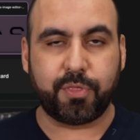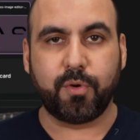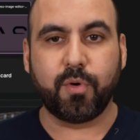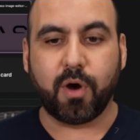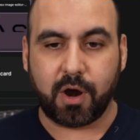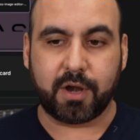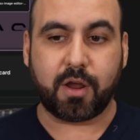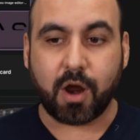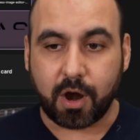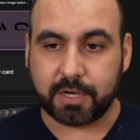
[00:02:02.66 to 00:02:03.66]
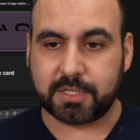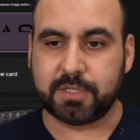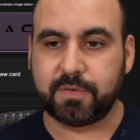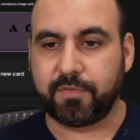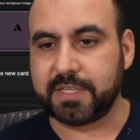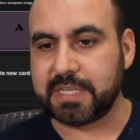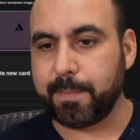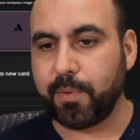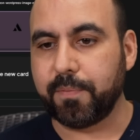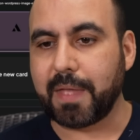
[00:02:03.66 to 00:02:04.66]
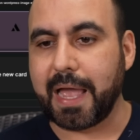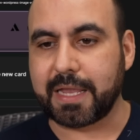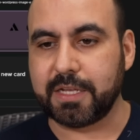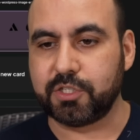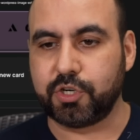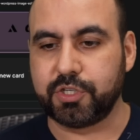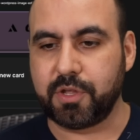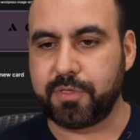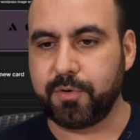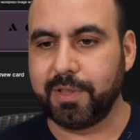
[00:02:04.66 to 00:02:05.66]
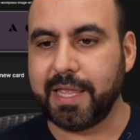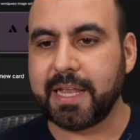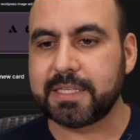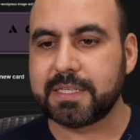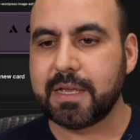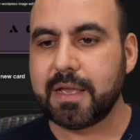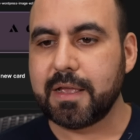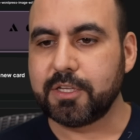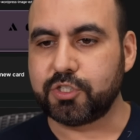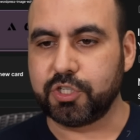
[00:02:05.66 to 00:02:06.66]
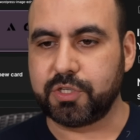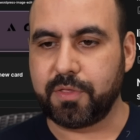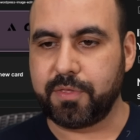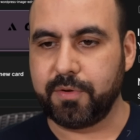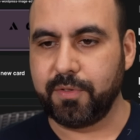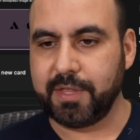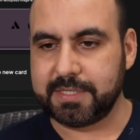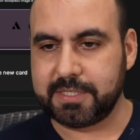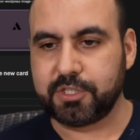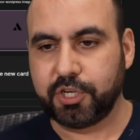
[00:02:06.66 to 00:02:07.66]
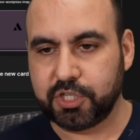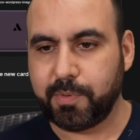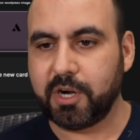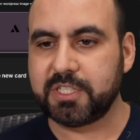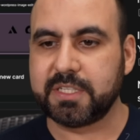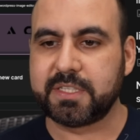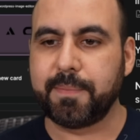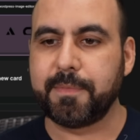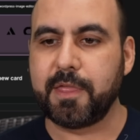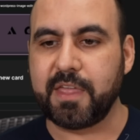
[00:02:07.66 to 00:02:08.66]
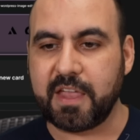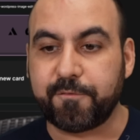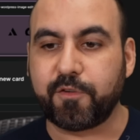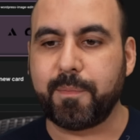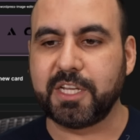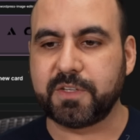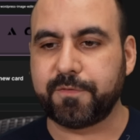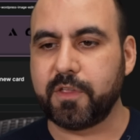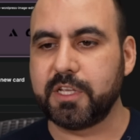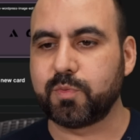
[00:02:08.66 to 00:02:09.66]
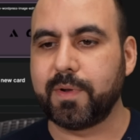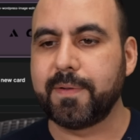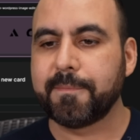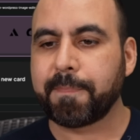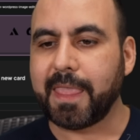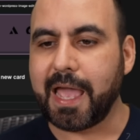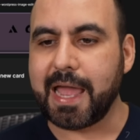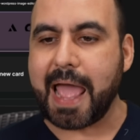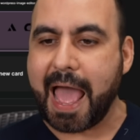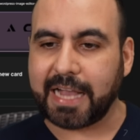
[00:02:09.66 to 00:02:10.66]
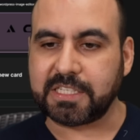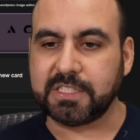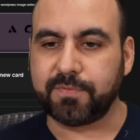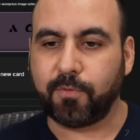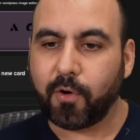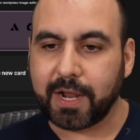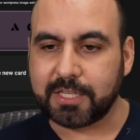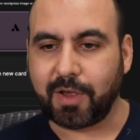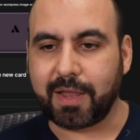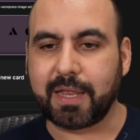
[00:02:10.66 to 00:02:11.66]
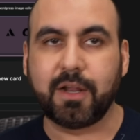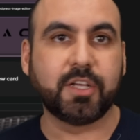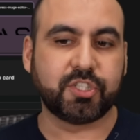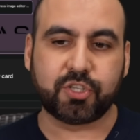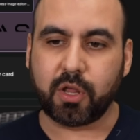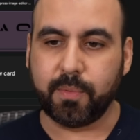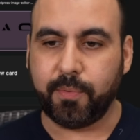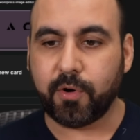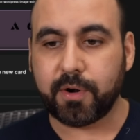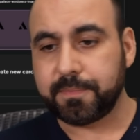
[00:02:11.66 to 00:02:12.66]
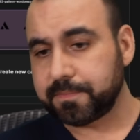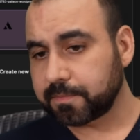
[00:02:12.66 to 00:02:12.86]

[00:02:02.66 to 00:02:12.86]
through our cards. So for example, I can search through links, search through this search bar system, the information for this one, and actions for it. So I can unstar the board,